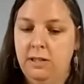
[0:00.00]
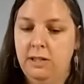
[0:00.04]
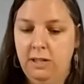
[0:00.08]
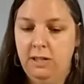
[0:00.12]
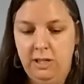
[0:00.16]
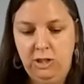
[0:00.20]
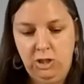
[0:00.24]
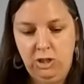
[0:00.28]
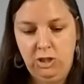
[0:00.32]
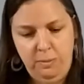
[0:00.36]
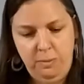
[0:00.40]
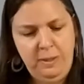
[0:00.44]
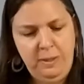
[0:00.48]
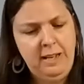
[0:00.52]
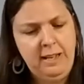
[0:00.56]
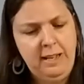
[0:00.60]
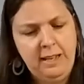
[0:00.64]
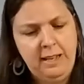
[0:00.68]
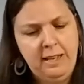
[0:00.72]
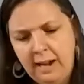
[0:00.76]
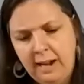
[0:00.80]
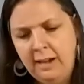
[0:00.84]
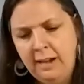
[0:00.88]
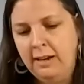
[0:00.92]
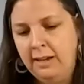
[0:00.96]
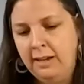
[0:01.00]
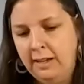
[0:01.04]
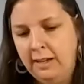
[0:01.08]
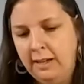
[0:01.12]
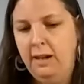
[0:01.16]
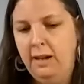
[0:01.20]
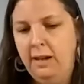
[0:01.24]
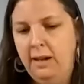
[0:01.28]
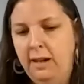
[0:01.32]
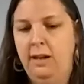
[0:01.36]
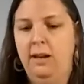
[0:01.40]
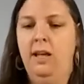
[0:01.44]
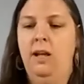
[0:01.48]
he showed me again and
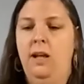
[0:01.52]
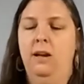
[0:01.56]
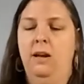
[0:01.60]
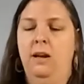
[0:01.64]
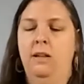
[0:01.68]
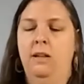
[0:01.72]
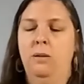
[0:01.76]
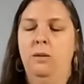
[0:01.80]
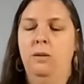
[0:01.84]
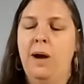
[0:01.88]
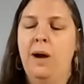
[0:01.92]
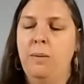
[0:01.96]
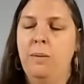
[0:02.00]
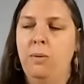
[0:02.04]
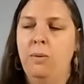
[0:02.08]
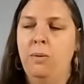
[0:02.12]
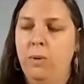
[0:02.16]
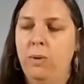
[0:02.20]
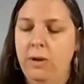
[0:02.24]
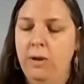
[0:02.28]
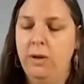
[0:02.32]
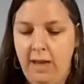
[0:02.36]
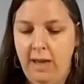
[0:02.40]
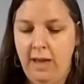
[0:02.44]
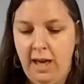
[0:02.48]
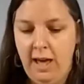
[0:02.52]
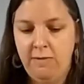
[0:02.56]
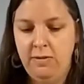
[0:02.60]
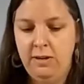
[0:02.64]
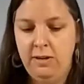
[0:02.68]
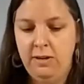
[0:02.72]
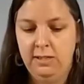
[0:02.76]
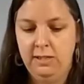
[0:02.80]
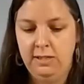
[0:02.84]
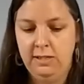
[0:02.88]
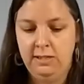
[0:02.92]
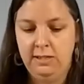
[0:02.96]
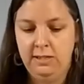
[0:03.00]
again and again in the Bible where the
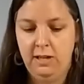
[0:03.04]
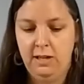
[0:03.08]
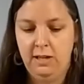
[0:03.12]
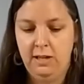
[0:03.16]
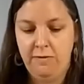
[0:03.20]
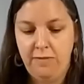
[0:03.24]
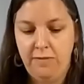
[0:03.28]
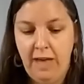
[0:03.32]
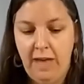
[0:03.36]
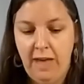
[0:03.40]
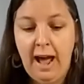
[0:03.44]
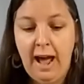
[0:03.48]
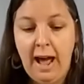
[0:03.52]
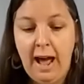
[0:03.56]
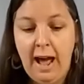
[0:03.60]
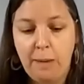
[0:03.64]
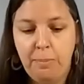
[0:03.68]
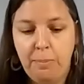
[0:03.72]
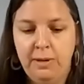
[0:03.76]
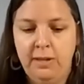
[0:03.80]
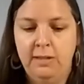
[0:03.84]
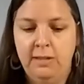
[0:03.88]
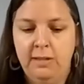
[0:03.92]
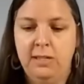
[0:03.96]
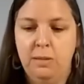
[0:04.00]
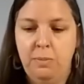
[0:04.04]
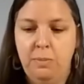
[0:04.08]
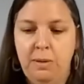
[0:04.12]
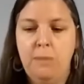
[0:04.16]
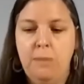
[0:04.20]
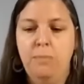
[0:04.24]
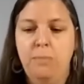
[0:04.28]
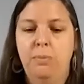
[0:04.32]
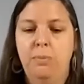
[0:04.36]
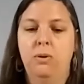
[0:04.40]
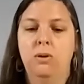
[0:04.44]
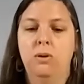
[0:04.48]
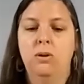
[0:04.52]
evidence of that happening to
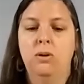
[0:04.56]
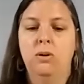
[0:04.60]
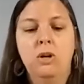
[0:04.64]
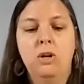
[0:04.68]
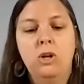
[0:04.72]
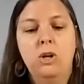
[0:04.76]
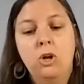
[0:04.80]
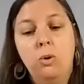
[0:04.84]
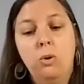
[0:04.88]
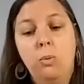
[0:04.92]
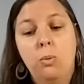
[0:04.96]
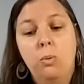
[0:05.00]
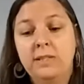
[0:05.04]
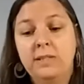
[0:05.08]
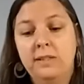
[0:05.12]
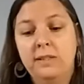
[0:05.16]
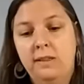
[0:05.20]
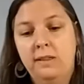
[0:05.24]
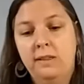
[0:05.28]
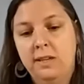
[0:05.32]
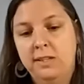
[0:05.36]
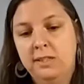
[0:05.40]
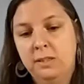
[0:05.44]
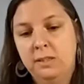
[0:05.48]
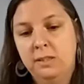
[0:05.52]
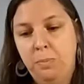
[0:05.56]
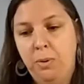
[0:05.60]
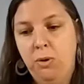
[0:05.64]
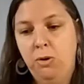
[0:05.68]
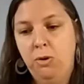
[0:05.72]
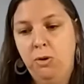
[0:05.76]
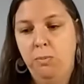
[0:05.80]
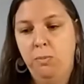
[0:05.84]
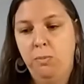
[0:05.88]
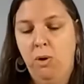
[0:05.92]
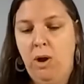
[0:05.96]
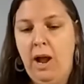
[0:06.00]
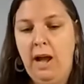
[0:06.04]
people was that they
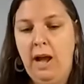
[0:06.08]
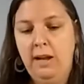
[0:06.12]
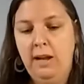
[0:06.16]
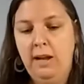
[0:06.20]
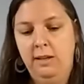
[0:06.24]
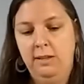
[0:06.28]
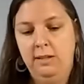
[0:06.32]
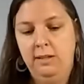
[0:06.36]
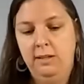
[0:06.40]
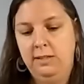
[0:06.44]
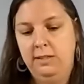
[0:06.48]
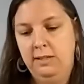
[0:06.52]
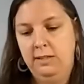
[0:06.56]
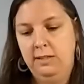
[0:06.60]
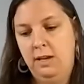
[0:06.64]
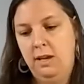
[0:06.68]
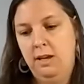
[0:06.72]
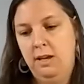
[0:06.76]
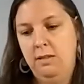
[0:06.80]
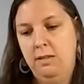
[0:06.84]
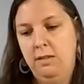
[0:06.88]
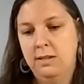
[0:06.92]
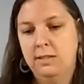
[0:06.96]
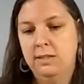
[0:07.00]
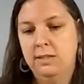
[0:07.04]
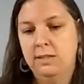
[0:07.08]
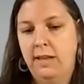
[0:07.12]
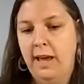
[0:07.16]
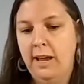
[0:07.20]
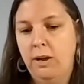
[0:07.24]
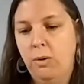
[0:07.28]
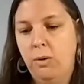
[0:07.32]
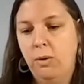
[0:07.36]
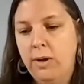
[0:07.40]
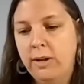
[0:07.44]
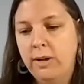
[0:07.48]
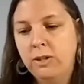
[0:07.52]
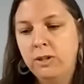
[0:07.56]
spoke miraculously in this
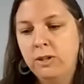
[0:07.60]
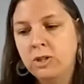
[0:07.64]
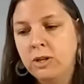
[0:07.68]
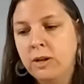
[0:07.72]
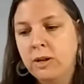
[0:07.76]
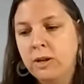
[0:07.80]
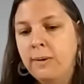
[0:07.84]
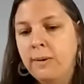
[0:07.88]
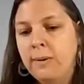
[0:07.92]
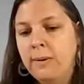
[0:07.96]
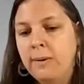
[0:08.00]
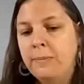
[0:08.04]
language.